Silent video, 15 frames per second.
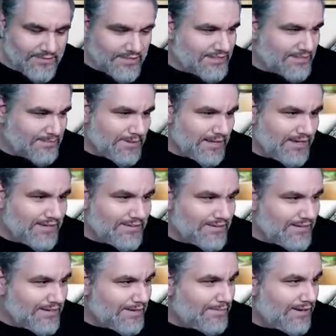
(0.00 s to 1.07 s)
This is me
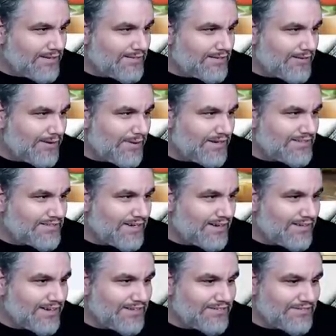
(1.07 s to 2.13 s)
in my, throughout my
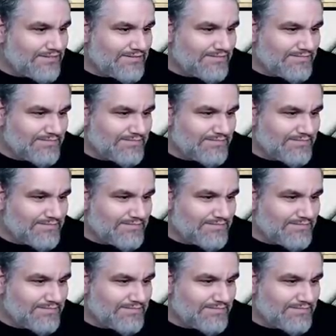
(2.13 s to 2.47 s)
entire life.